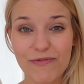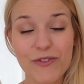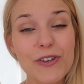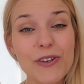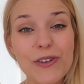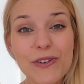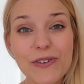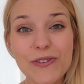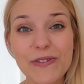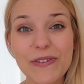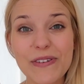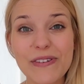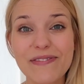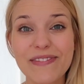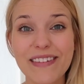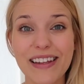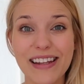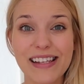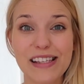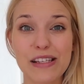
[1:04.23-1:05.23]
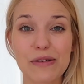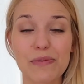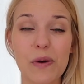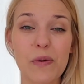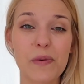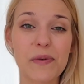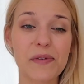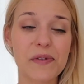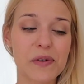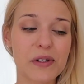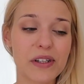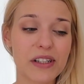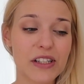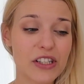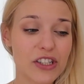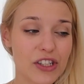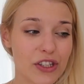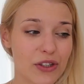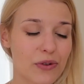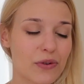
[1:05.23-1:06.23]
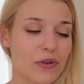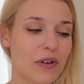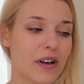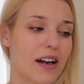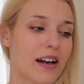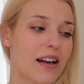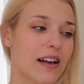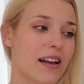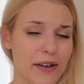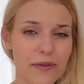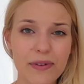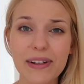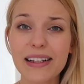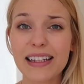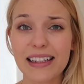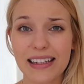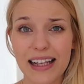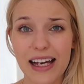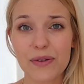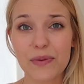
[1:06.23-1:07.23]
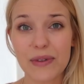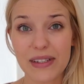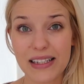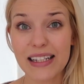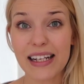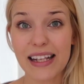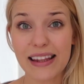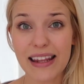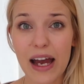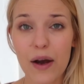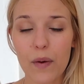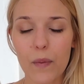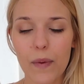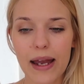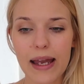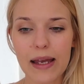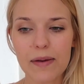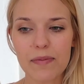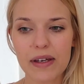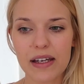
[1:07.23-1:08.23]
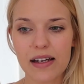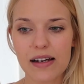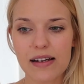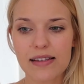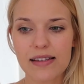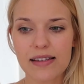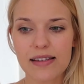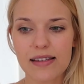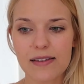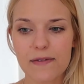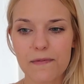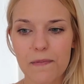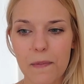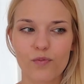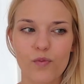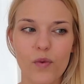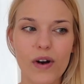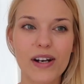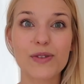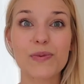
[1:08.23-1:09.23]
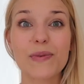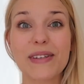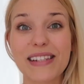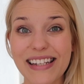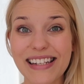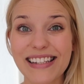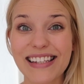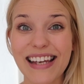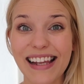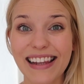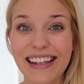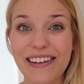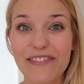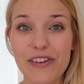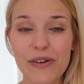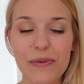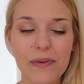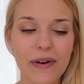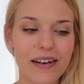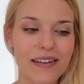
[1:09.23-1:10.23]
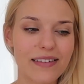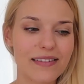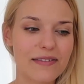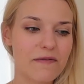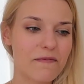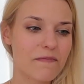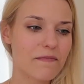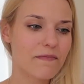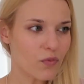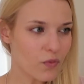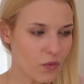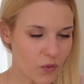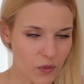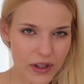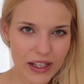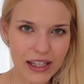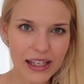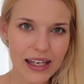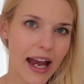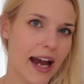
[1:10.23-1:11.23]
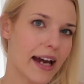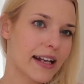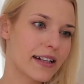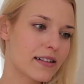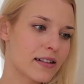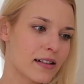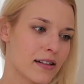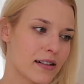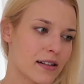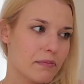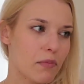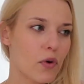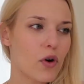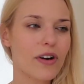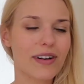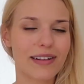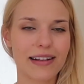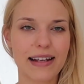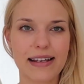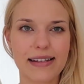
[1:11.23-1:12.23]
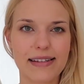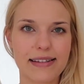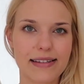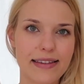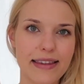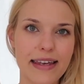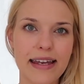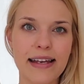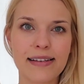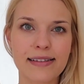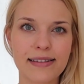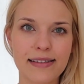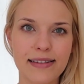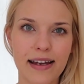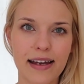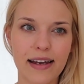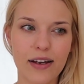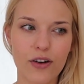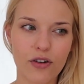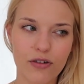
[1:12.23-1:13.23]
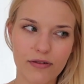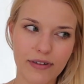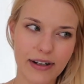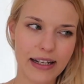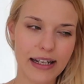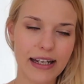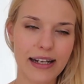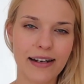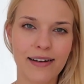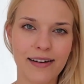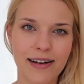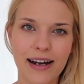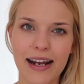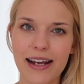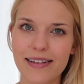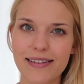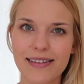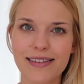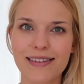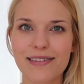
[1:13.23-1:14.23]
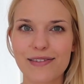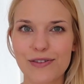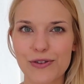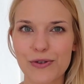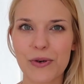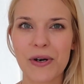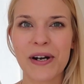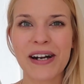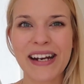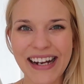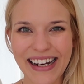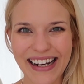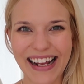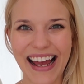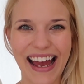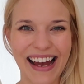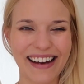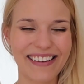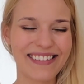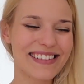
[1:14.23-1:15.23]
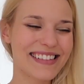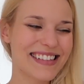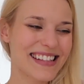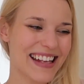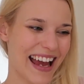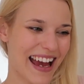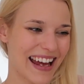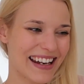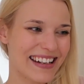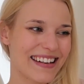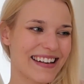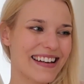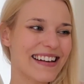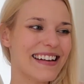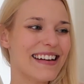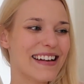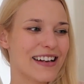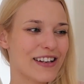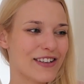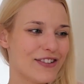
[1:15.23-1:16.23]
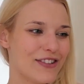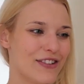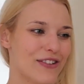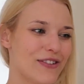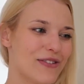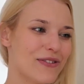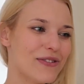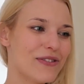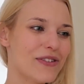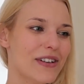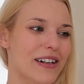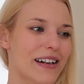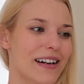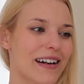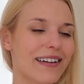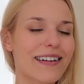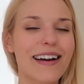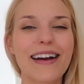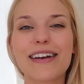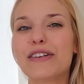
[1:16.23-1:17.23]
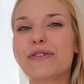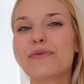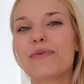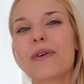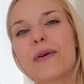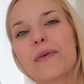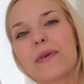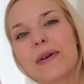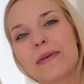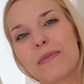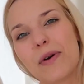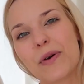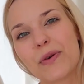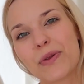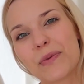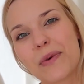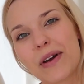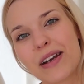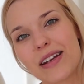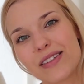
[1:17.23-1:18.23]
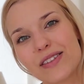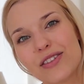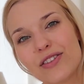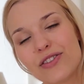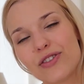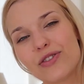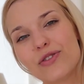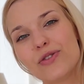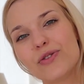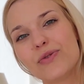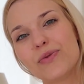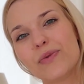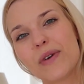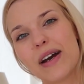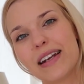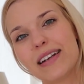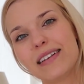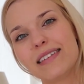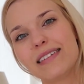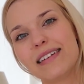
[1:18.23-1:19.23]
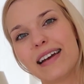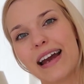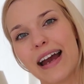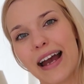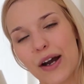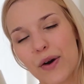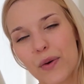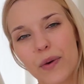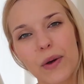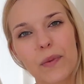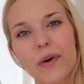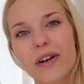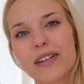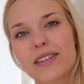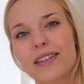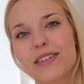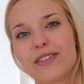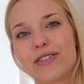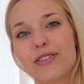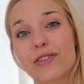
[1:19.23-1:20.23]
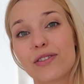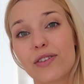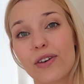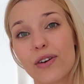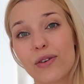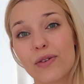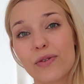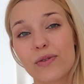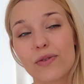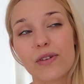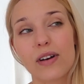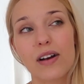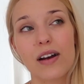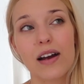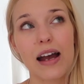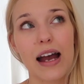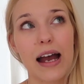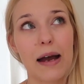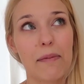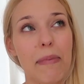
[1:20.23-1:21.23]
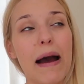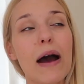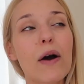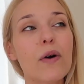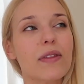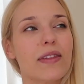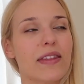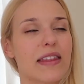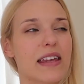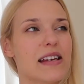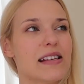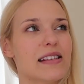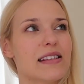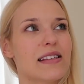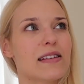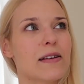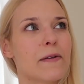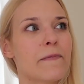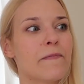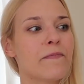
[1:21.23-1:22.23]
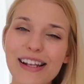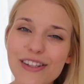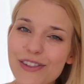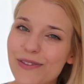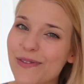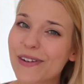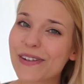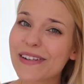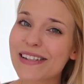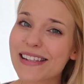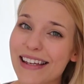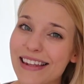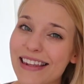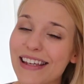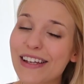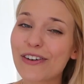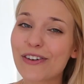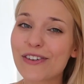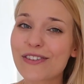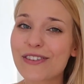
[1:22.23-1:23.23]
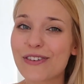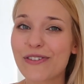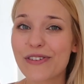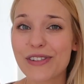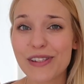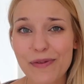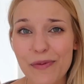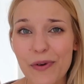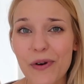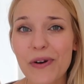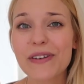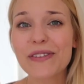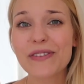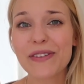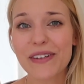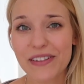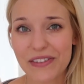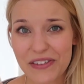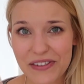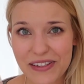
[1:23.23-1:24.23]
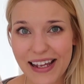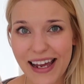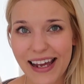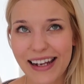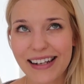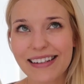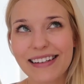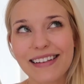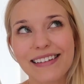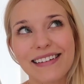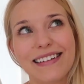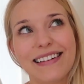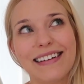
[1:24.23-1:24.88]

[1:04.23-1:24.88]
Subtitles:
knew that this is what we were going to do. And I'm really glad we did it that way, because once we did tell everyone, we had more or less things like already in our heads sorted out and knew kind of what we both wanted to do and how we wanted to go about this. And to be honest, I think also it's important to understand